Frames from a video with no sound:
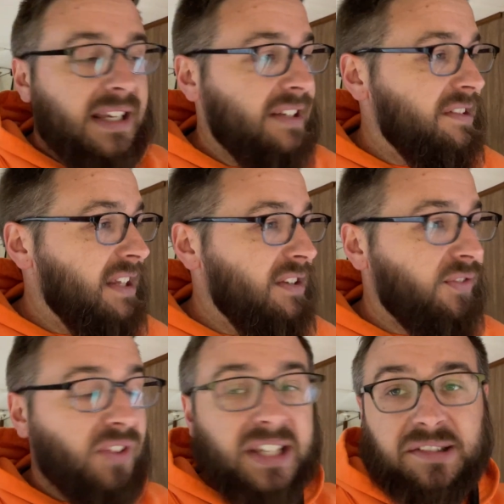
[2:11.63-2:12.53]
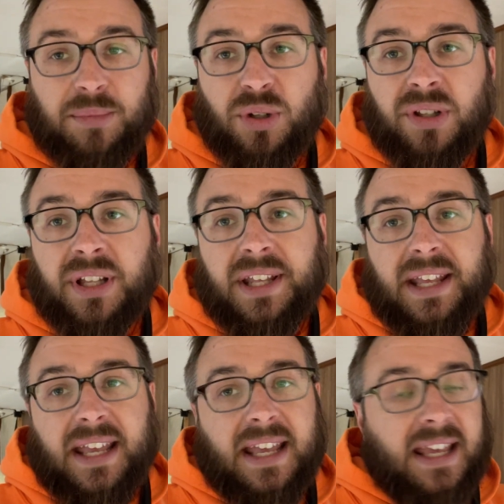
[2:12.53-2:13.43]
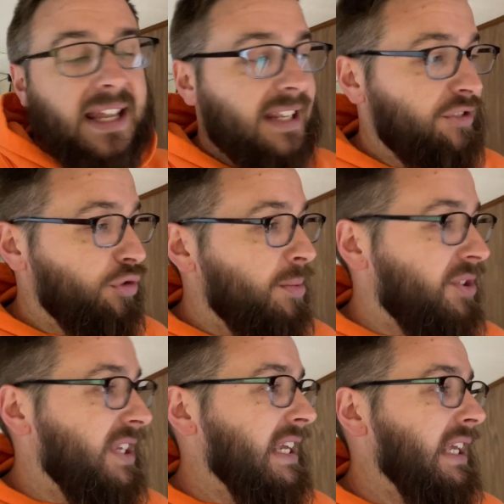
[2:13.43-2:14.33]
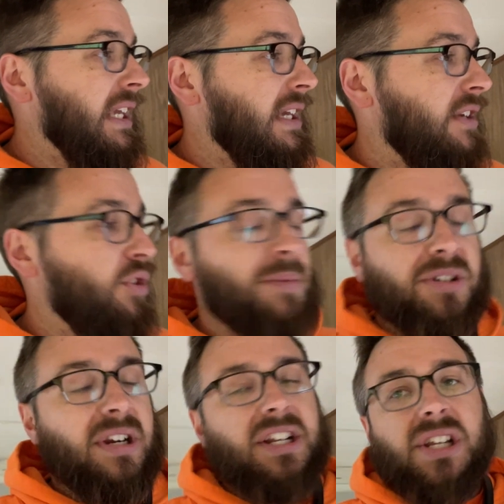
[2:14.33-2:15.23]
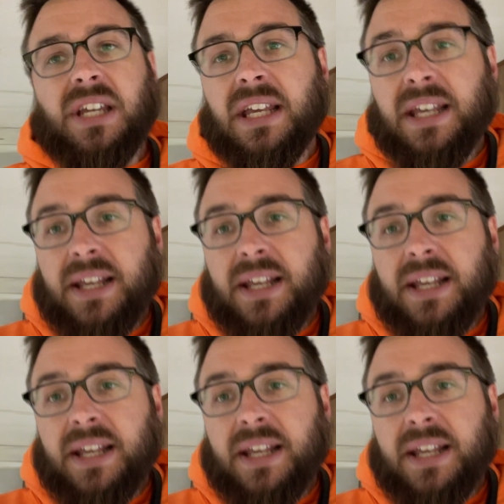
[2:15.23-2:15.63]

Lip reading: It stays flexible, and it's super sticky, super stretchy.